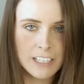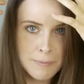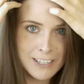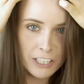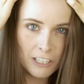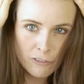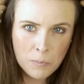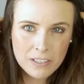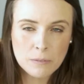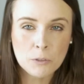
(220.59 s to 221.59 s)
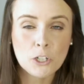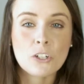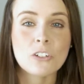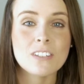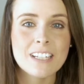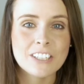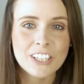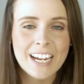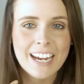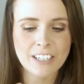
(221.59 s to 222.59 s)
especially if you put some curls in
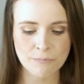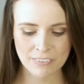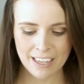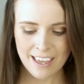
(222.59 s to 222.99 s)
your hair.